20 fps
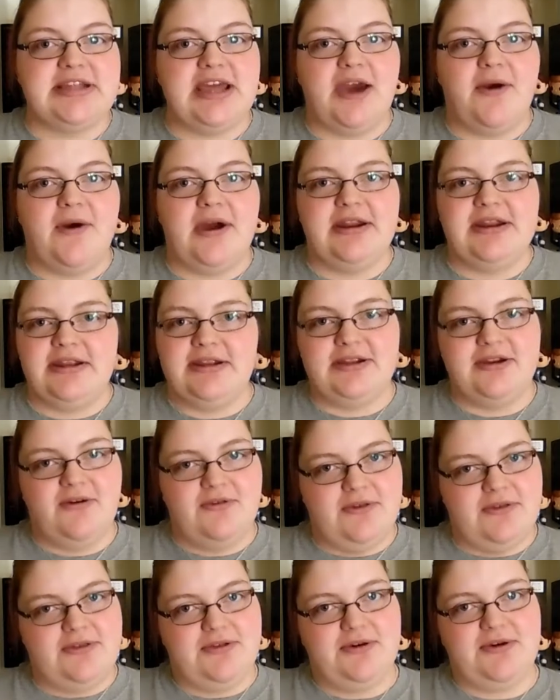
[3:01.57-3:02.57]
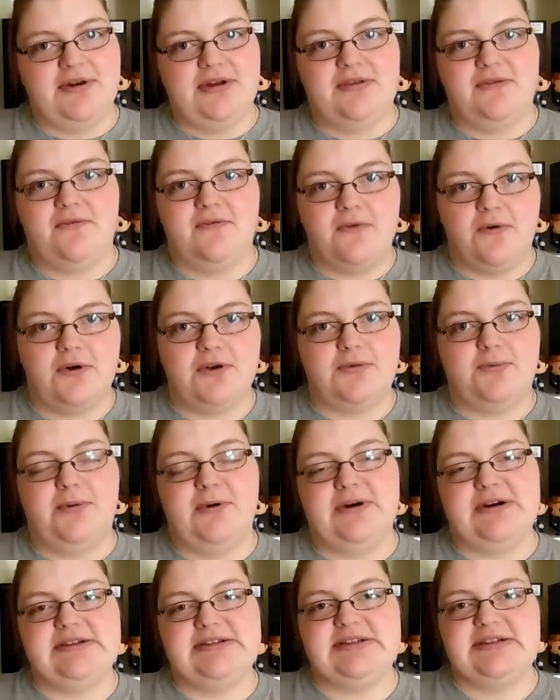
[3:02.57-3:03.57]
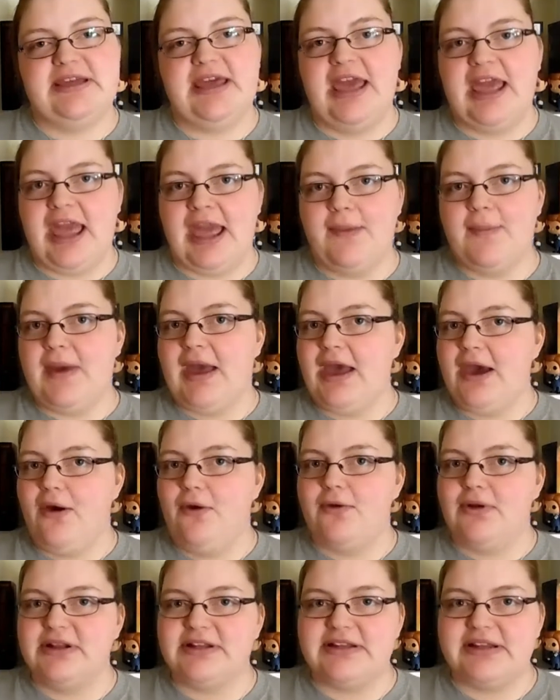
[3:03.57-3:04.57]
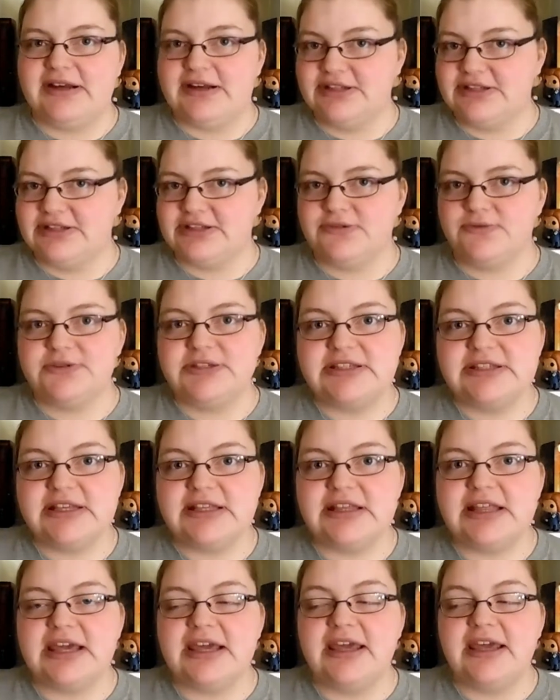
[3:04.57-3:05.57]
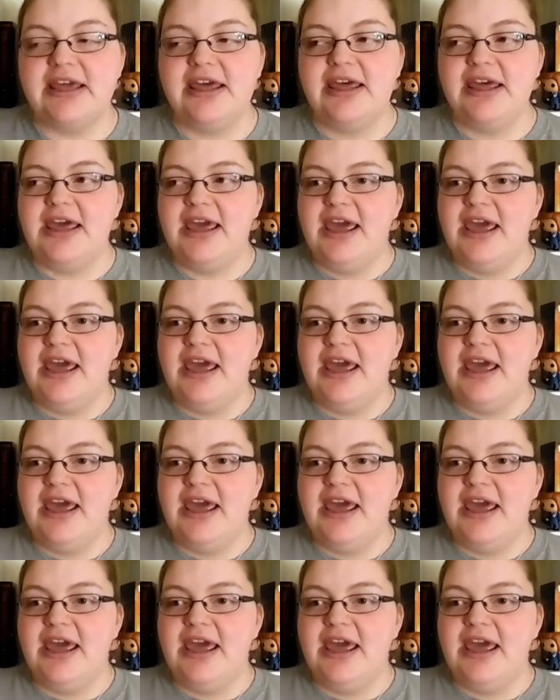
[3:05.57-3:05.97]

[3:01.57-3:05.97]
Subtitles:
now. I didn't know the 3rd and the 4th books came out until just recently.